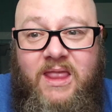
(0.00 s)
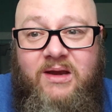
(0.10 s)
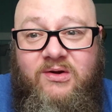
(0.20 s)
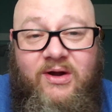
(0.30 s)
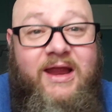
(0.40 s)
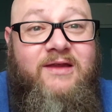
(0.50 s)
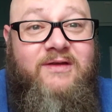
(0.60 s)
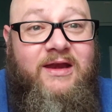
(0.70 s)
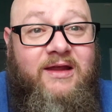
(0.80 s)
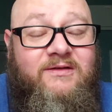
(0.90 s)

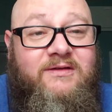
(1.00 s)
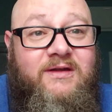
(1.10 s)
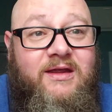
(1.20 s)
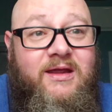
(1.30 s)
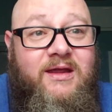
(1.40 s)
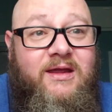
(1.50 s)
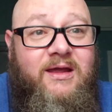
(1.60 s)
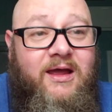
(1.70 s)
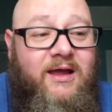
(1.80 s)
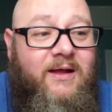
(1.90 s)
Craziness.
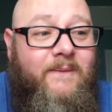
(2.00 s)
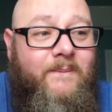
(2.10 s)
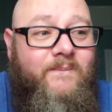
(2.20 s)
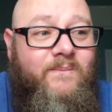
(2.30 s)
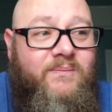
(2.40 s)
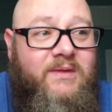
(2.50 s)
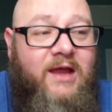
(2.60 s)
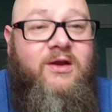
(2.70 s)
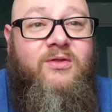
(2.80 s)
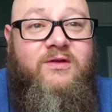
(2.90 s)
I
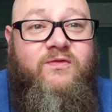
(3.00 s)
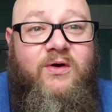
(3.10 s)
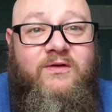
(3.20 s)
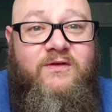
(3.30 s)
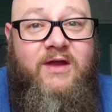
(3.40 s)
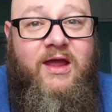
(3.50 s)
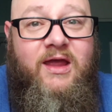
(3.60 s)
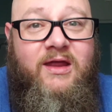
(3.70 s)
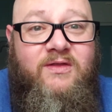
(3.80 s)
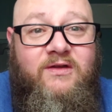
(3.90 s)
know this first
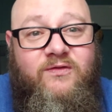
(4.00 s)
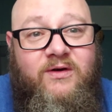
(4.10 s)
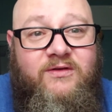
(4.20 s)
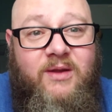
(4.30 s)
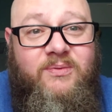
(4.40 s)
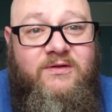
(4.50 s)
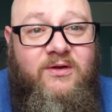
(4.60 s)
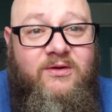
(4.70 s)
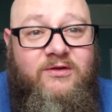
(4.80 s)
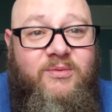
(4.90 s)

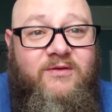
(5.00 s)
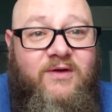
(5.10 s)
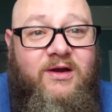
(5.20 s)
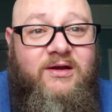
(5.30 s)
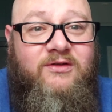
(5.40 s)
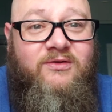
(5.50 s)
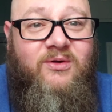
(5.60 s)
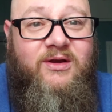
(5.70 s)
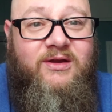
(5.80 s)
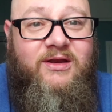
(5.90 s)
episode has been very
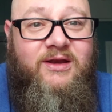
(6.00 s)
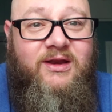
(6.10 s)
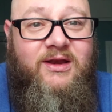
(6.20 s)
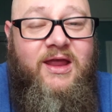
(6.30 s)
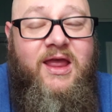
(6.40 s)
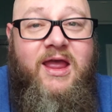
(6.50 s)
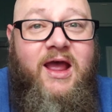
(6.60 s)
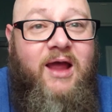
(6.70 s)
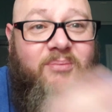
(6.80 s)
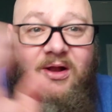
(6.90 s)
disjointed, and
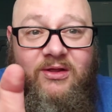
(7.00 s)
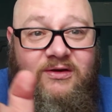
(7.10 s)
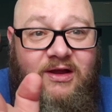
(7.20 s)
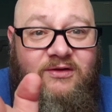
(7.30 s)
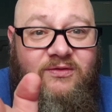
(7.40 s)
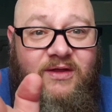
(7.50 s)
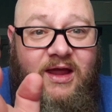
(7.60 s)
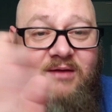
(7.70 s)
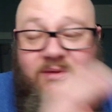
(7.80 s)
I apologize for that.